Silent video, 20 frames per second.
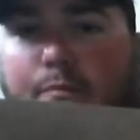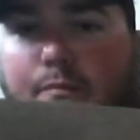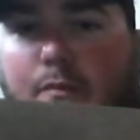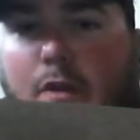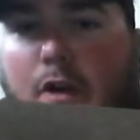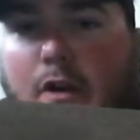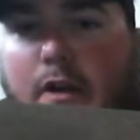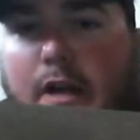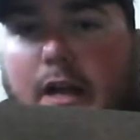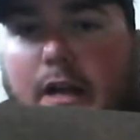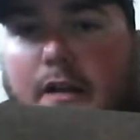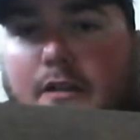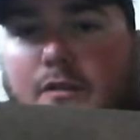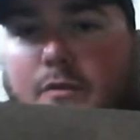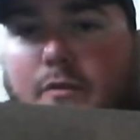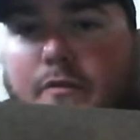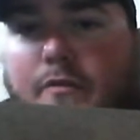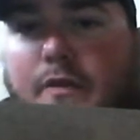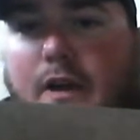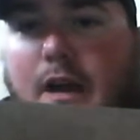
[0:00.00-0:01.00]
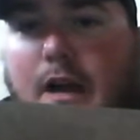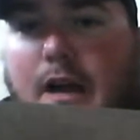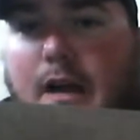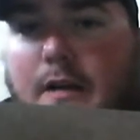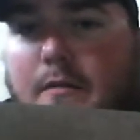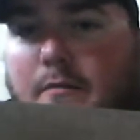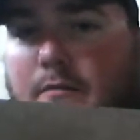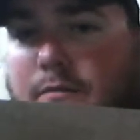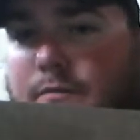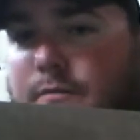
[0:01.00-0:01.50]
Okay, so we've
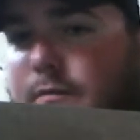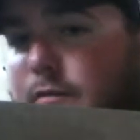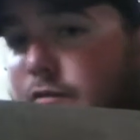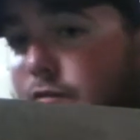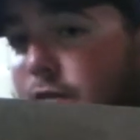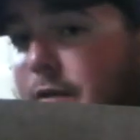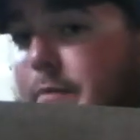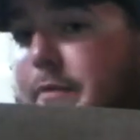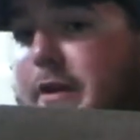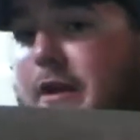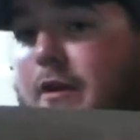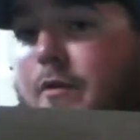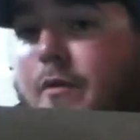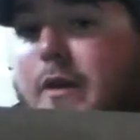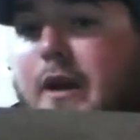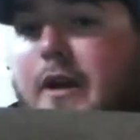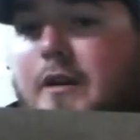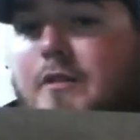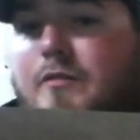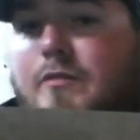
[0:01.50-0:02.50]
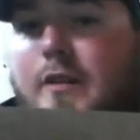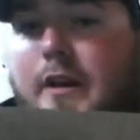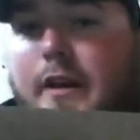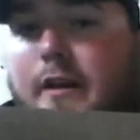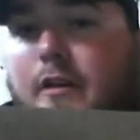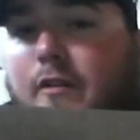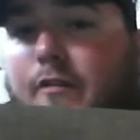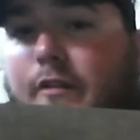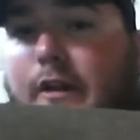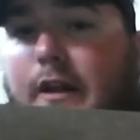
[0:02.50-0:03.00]
got 3 pair of wires running
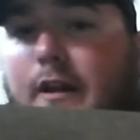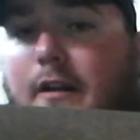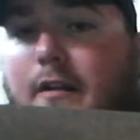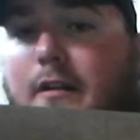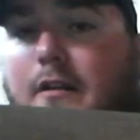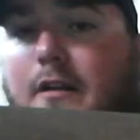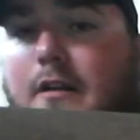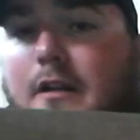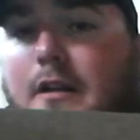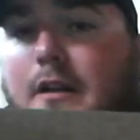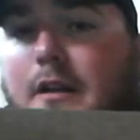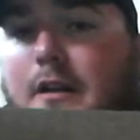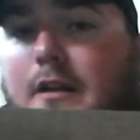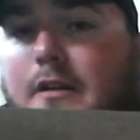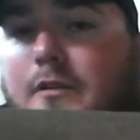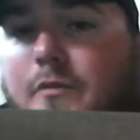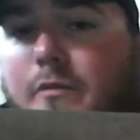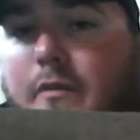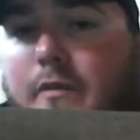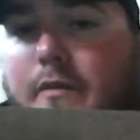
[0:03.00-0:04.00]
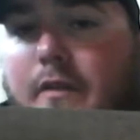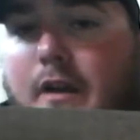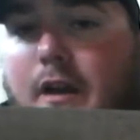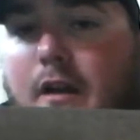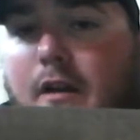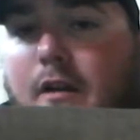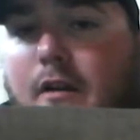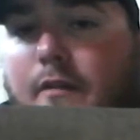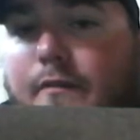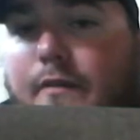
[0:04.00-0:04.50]
over here. So we've
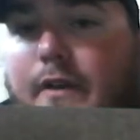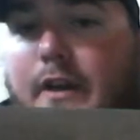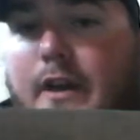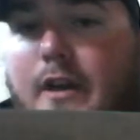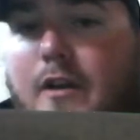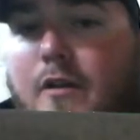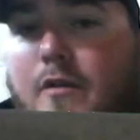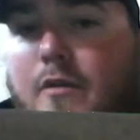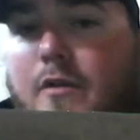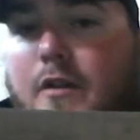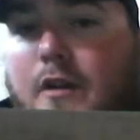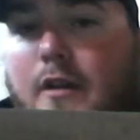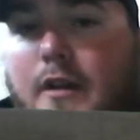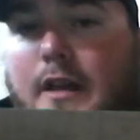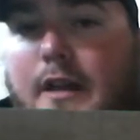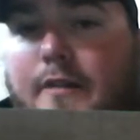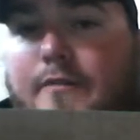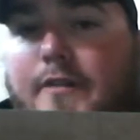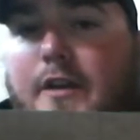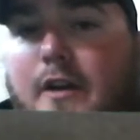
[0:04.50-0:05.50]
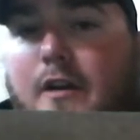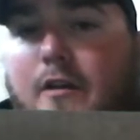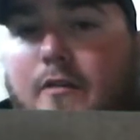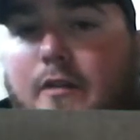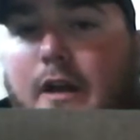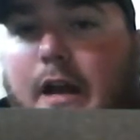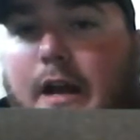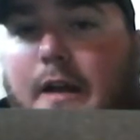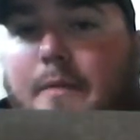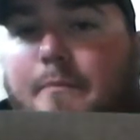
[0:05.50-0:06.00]
got our video, our left and our
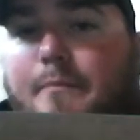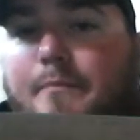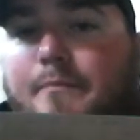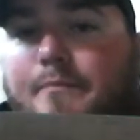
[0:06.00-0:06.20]
right,